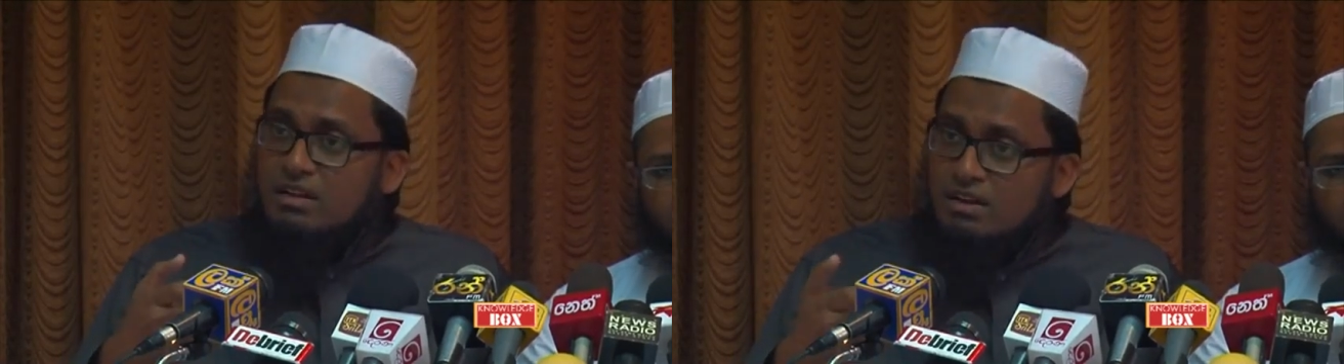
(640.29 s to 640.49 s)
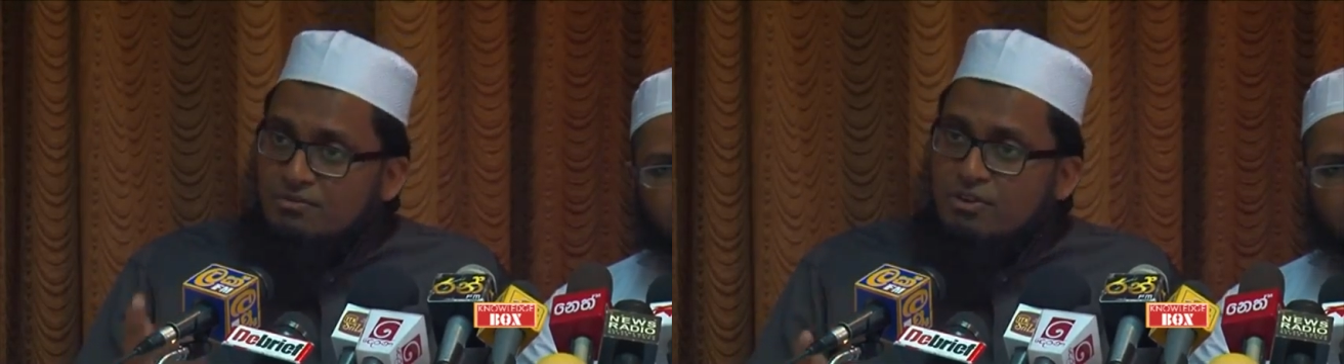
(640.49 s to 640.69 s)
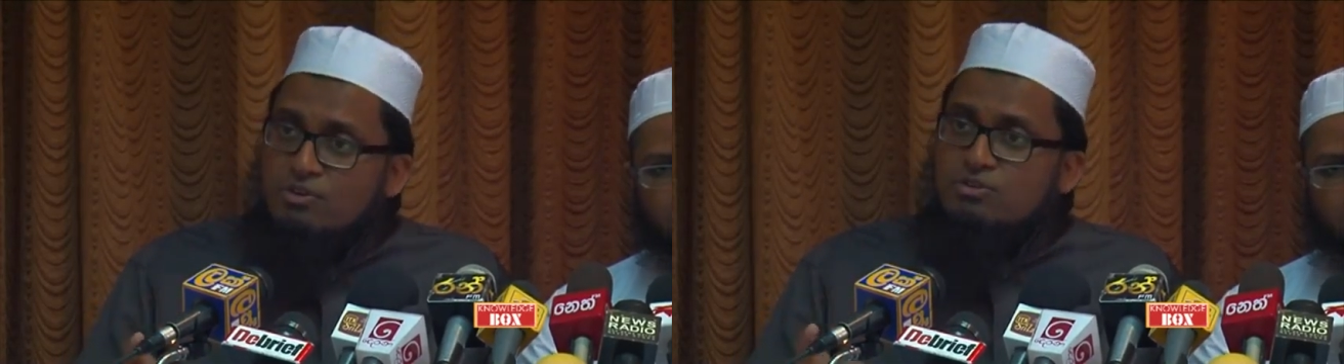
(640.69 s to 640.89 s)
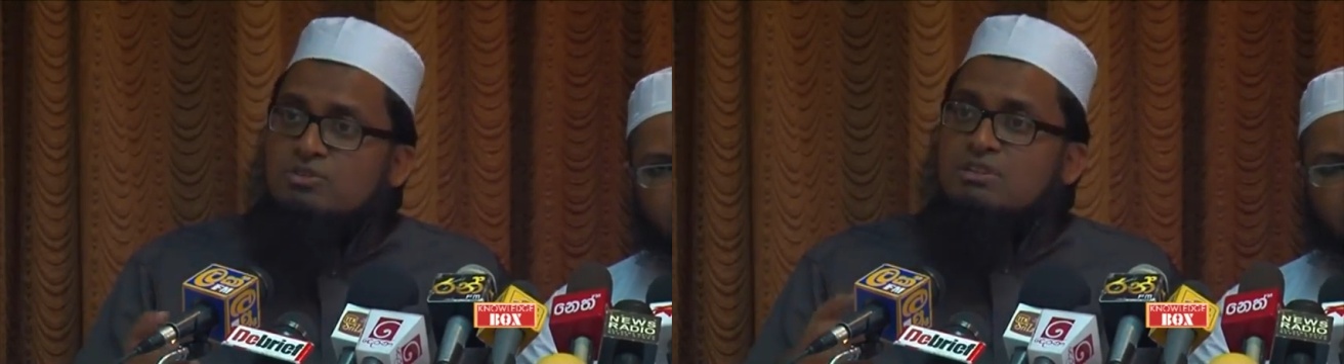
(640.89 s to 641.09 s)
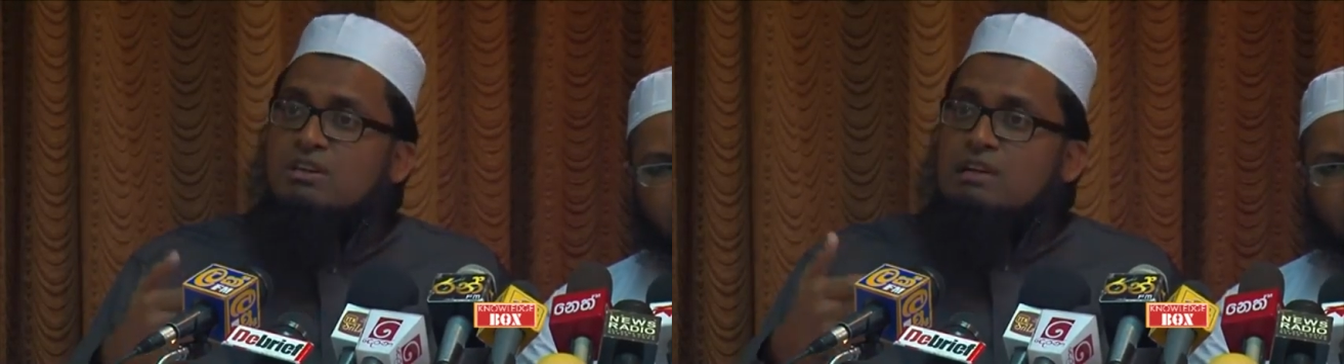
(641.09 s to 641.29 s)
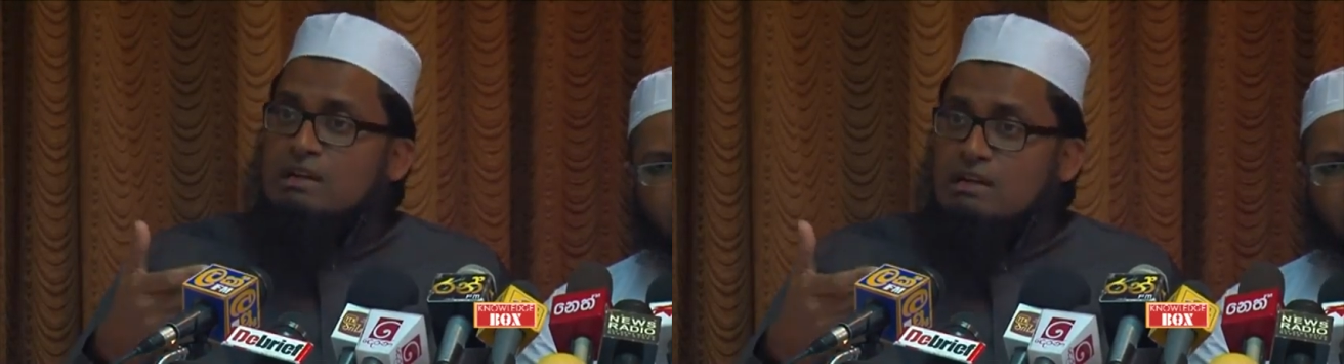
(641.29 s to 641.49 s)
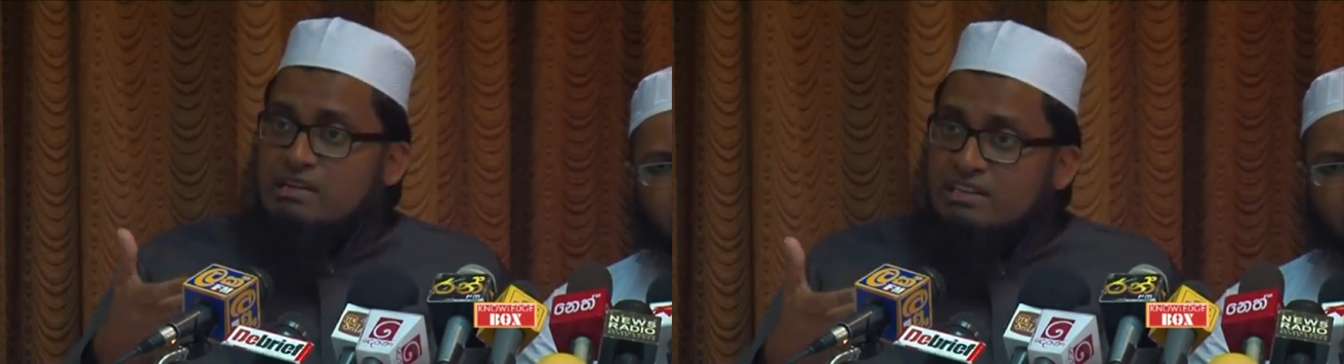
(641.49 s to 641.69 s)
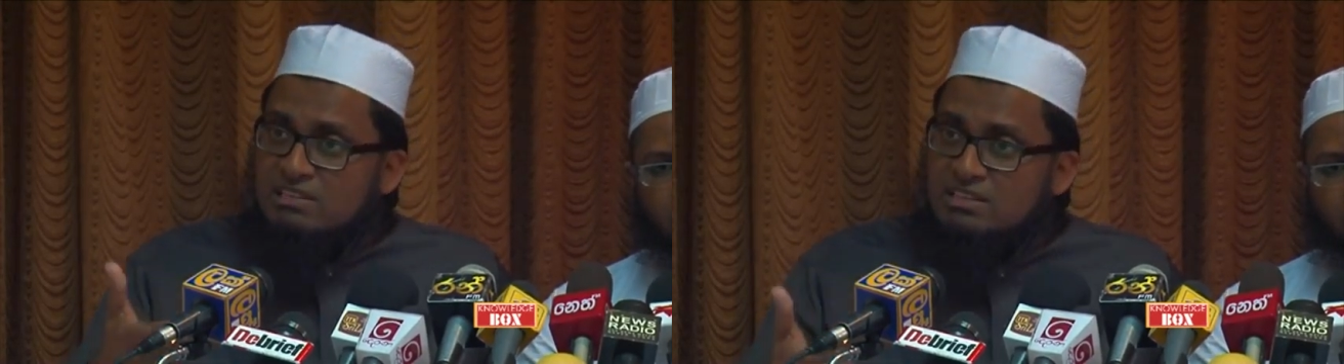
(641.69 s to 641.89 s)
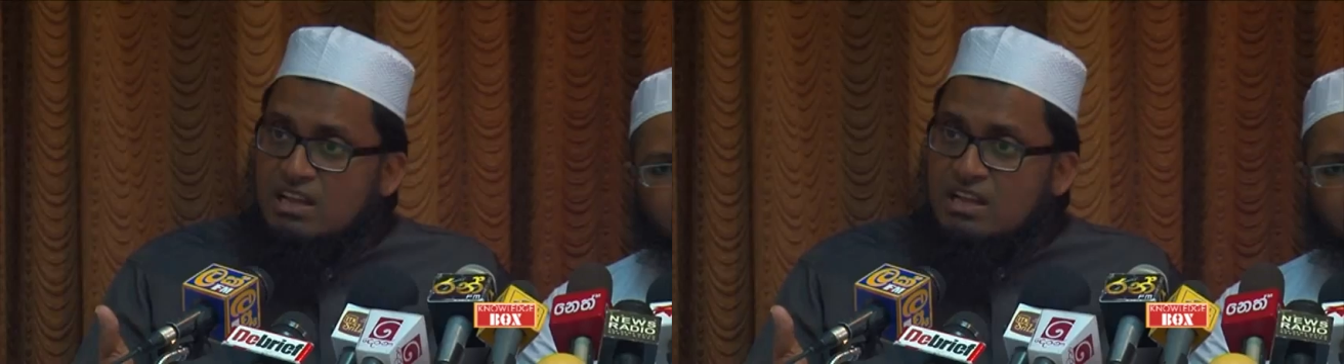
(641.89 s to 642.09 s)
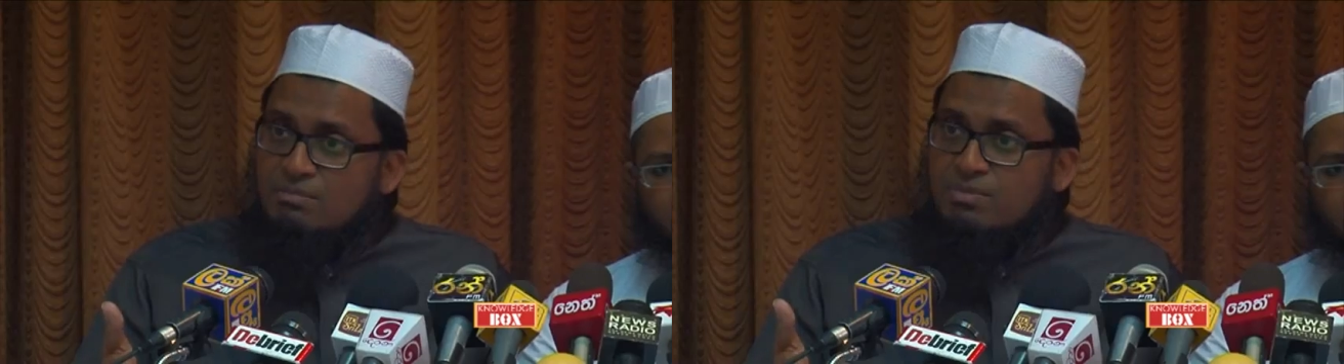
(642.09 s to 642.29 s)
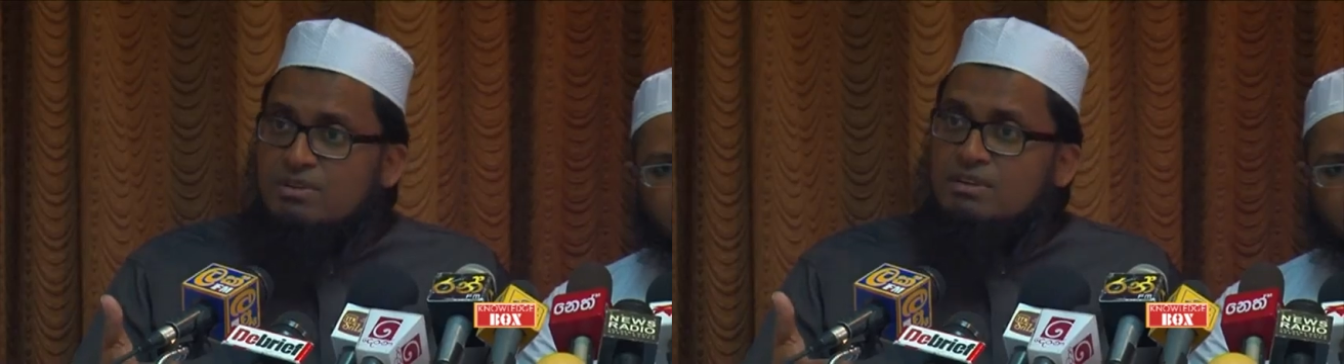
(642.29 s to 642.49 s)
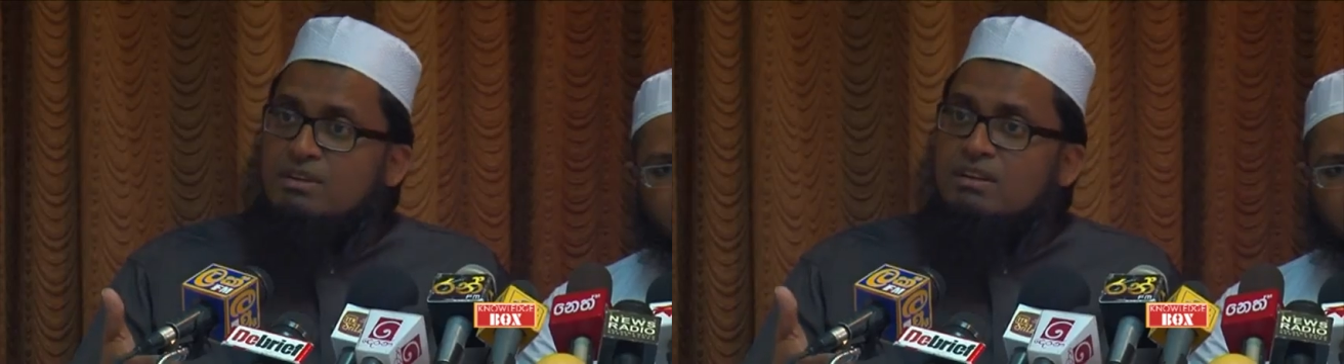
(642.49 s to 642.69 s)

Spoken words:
confused, disturbed,